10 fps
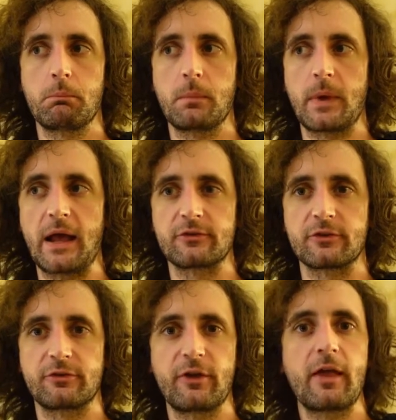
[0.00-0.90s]
as a
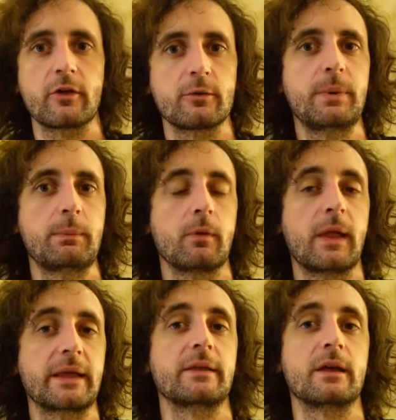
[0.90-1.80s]
seller, people
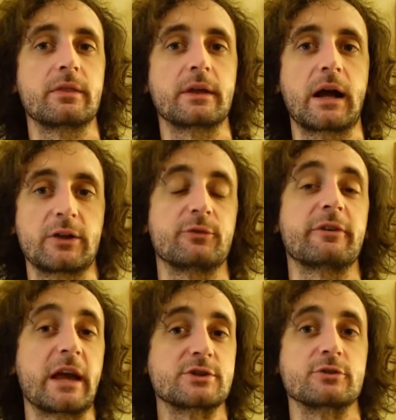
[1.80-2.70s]
like the concept of a
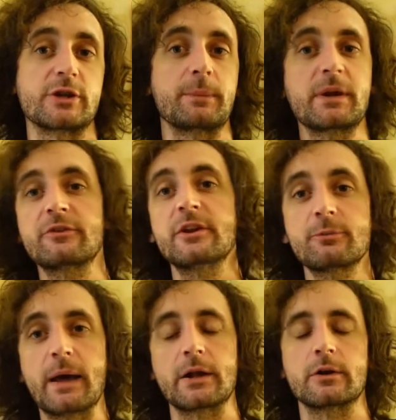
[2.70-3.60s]
cashier's check because it is
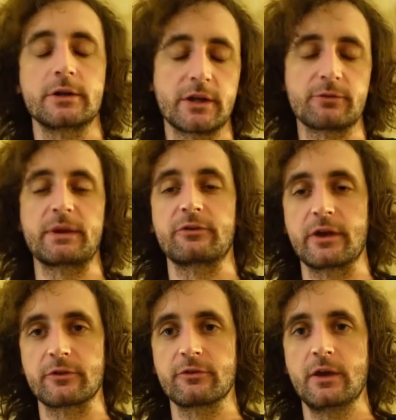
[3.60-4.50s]
better and it does make
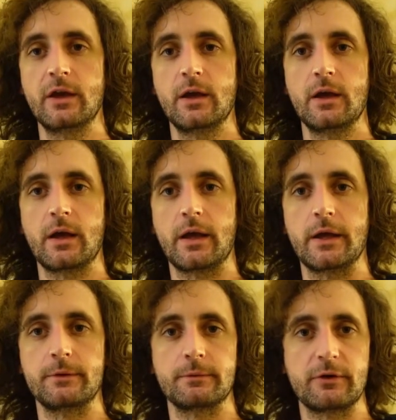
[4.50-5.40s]
sense.
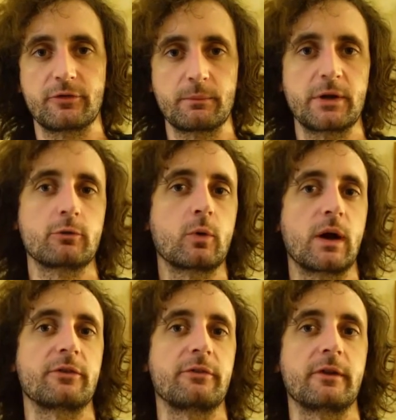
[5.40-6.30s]
And if somebody
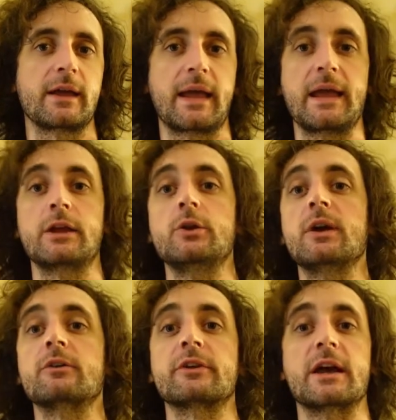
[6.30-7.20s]
requests, hey, can you
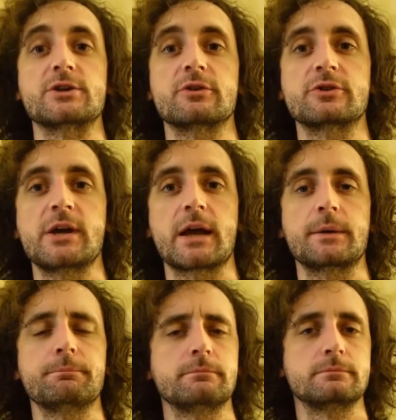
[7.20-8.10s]
give us a cashier's check?
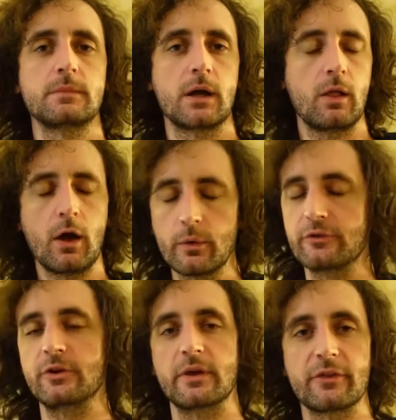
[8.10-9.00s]
We'll always
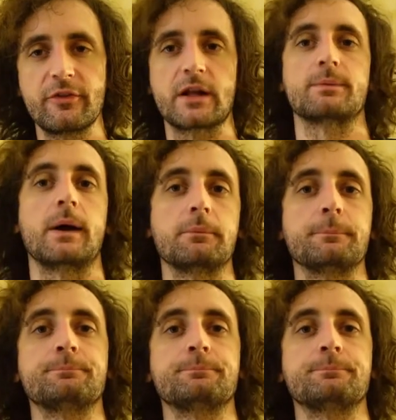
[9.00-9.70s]
do it. That's not a problem.